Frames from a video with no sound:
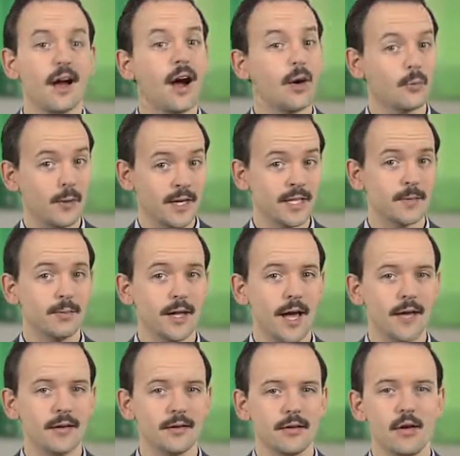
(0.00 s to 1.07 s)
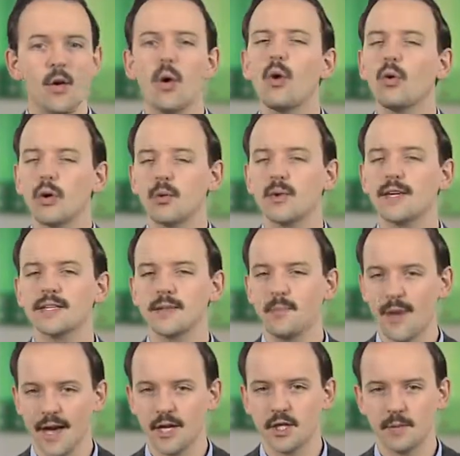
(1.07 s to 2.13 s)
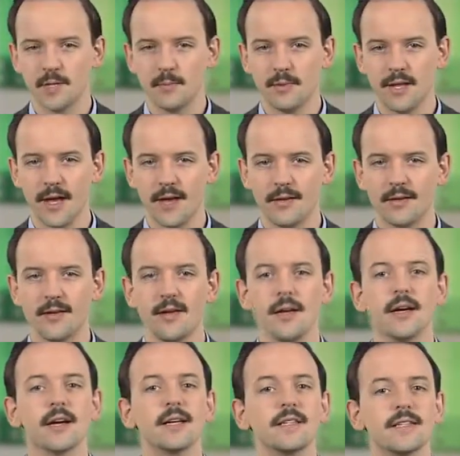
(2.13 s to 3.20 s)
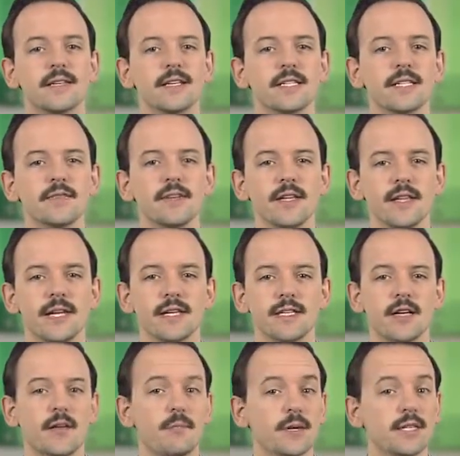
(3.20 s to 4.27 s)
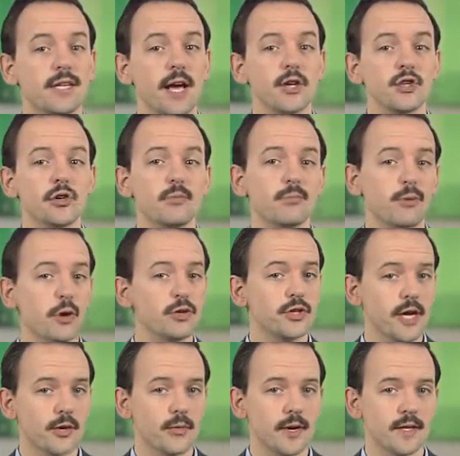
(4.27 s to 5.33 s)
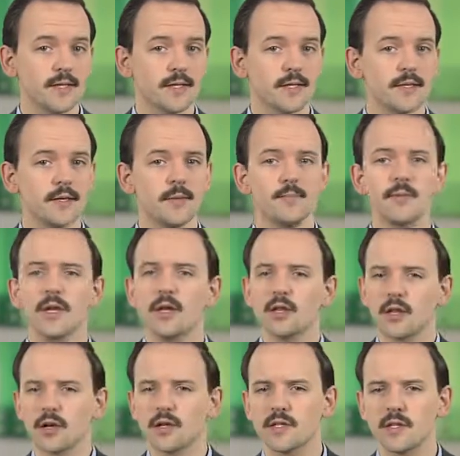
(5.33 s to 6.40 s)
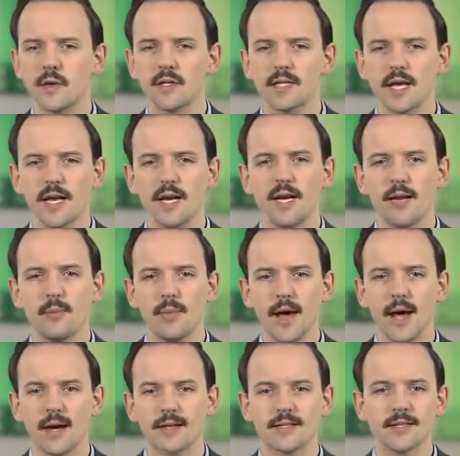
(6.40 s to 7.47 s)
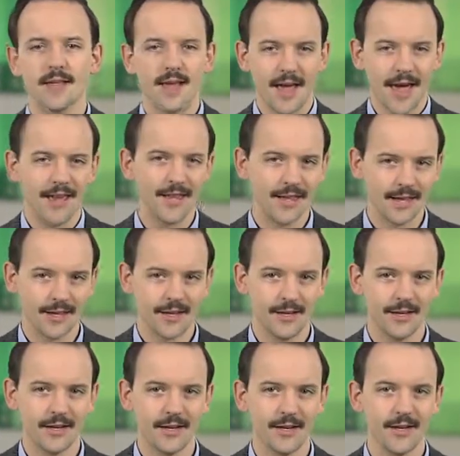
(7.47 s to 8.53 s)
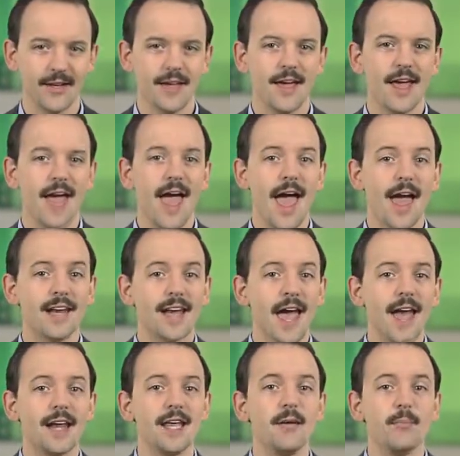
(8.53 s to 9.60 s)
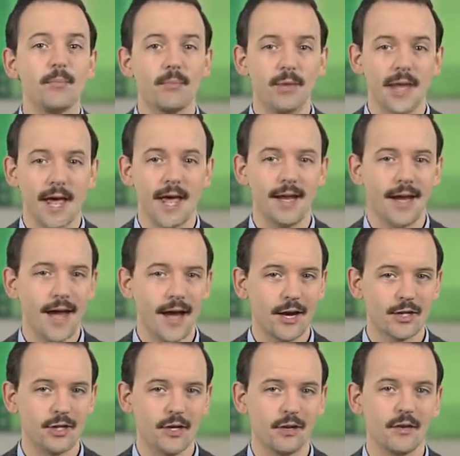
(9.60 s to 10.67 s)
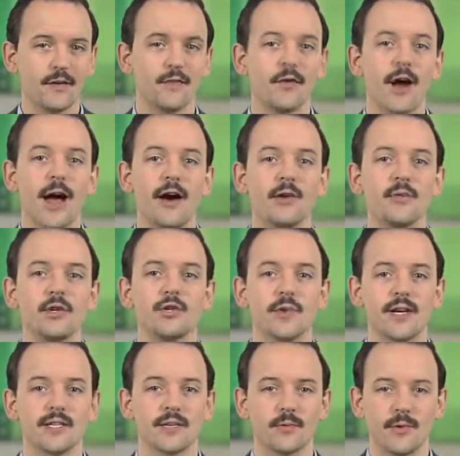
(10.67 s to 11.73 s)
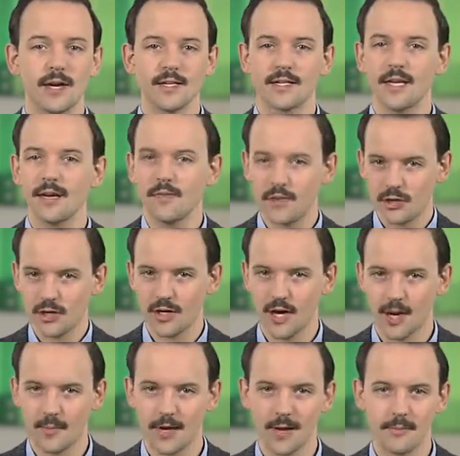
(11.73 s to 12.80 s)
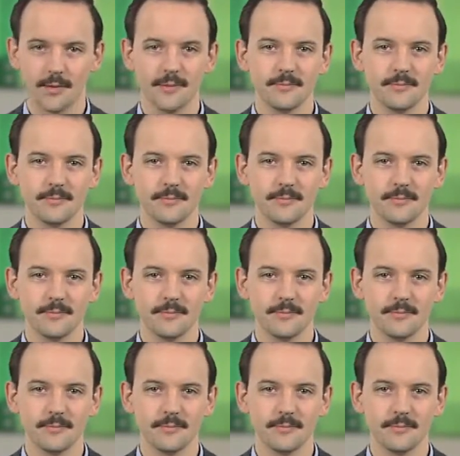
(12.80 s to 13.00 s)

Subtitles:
A risk plan, or a risk management plan, consists of a list of potential project risks, their associated impacts and likelihood, and any planned action for how to address the risk if it should come up.